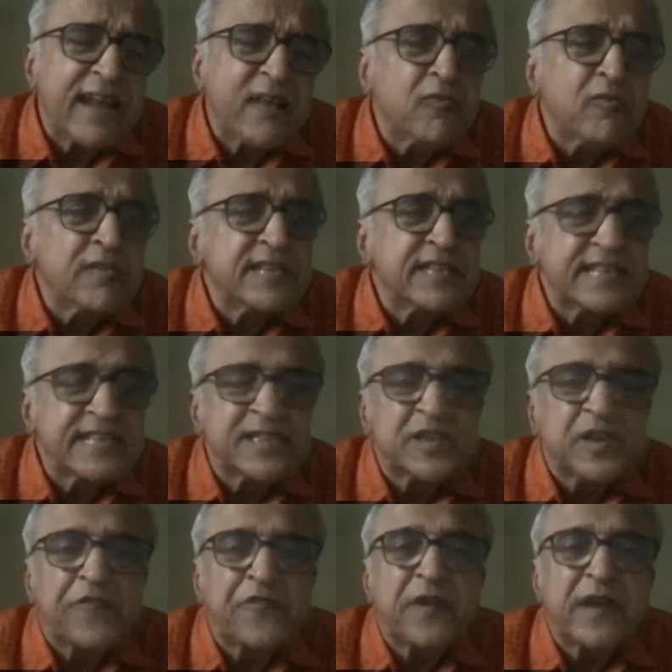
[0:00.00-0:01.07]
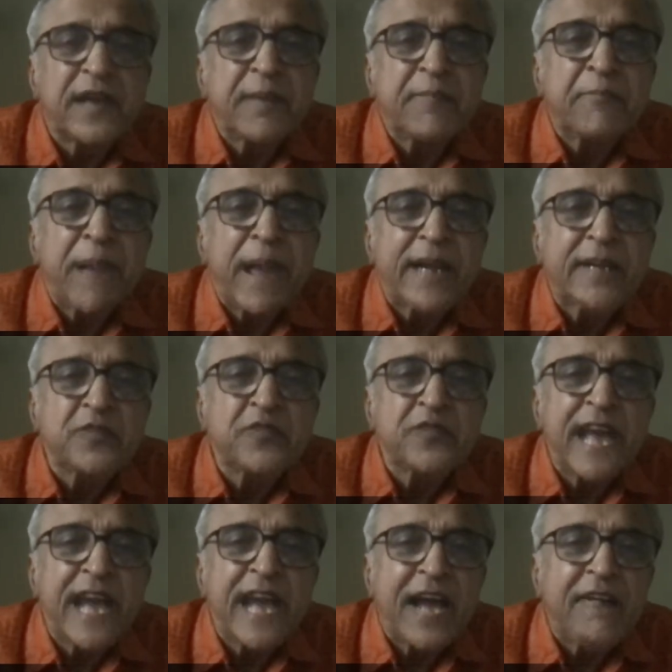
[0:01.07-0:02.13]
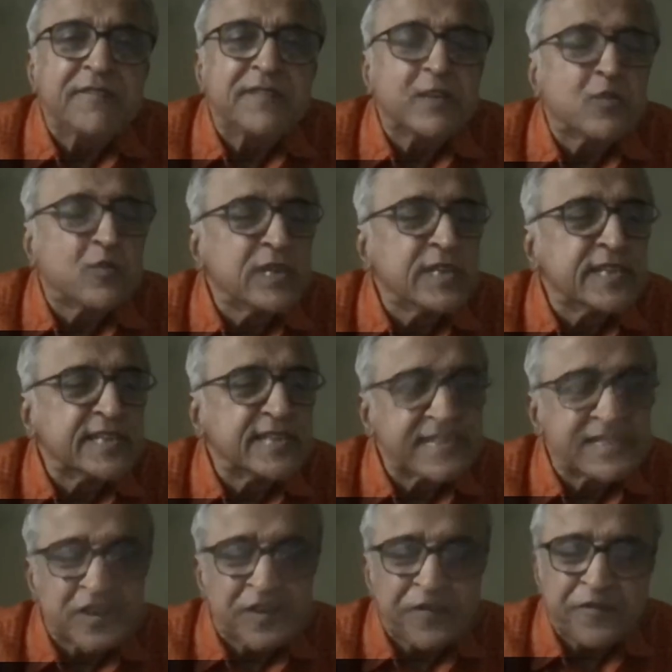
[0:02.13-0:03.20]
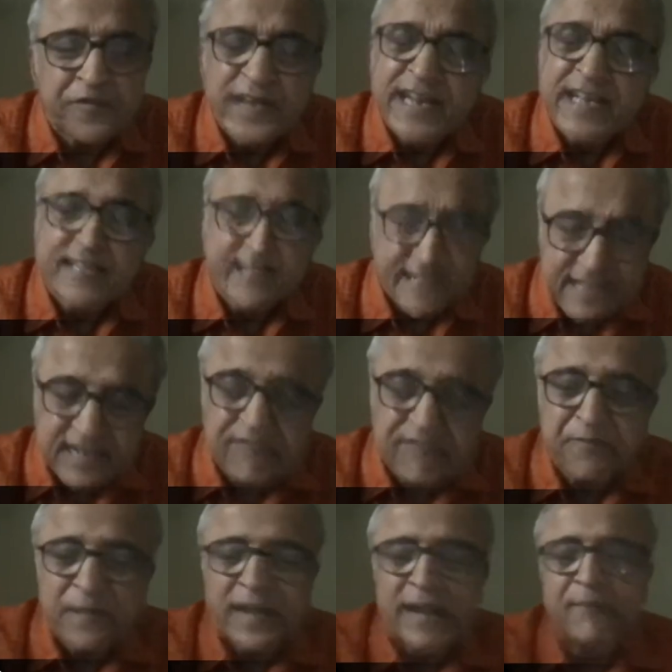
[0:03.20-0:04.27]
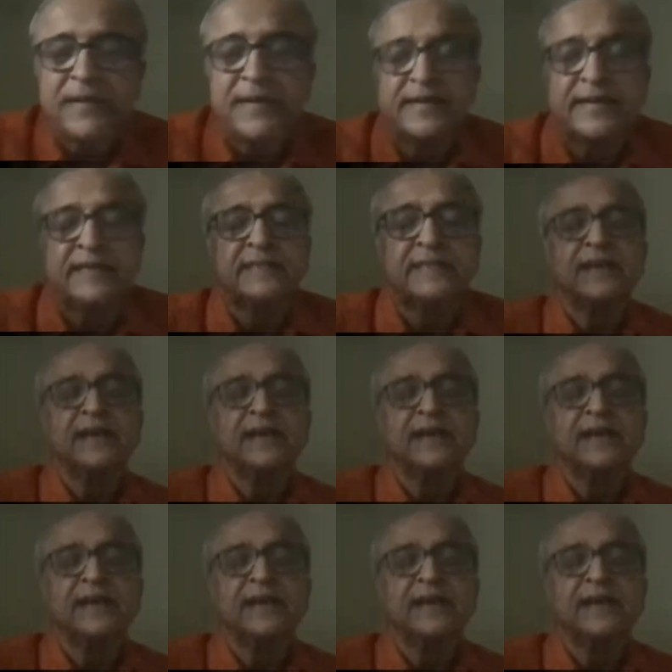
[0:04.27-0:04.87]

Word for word: good in the sense of uh, impact you will have, the good in the sense of various other parameters.